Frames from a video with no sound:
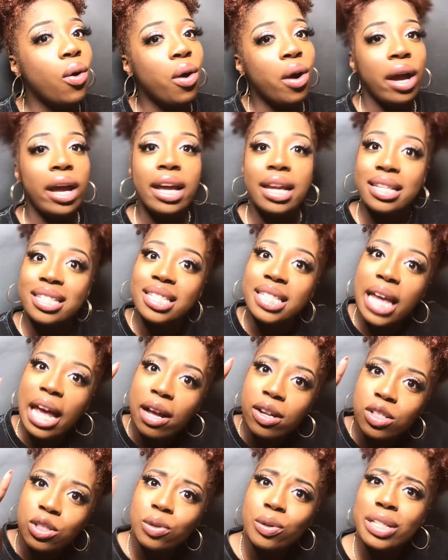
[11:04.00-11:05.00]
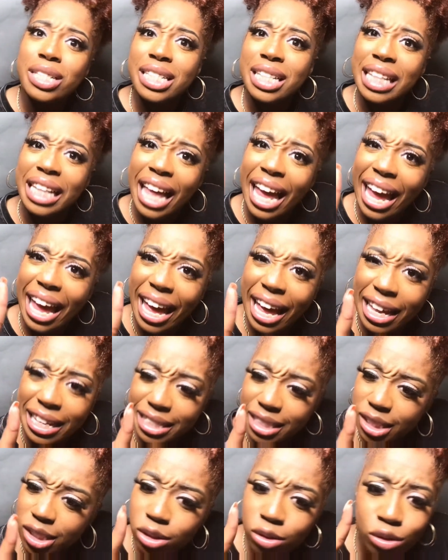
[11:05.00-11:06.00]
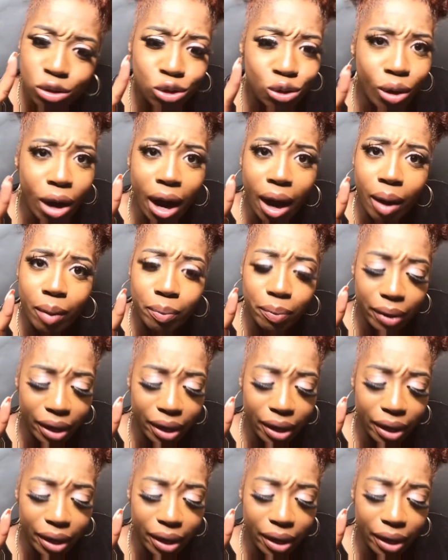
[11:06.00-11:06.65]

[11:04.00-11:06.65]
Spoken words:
It's down to its last little drop,